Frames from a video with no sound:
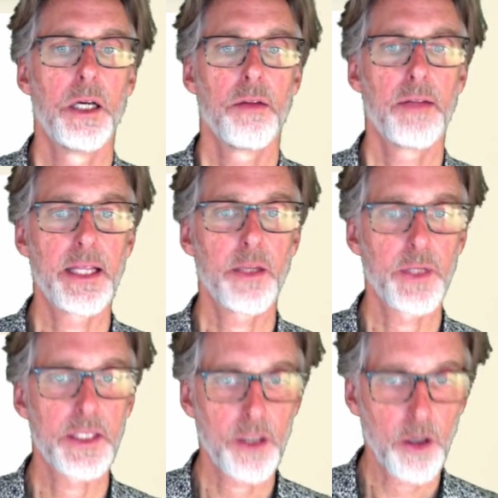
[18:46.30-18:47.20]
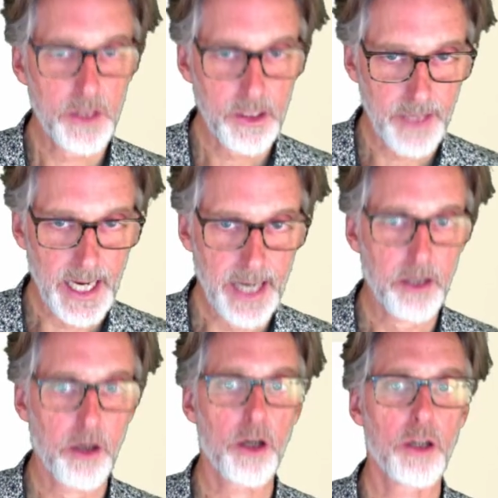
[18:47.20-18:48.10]
Then the result of that
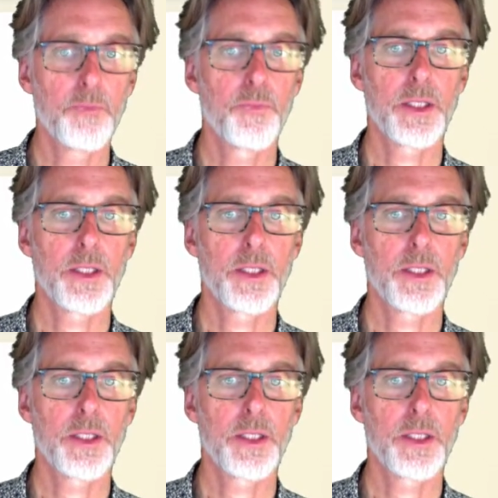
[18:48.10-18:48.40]
call